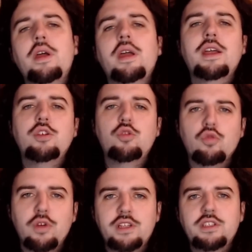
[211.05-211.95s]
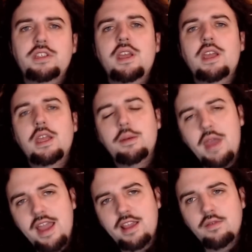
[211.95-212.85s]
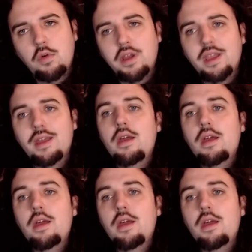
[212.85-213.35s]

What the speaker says: and Grizz and McAvoy.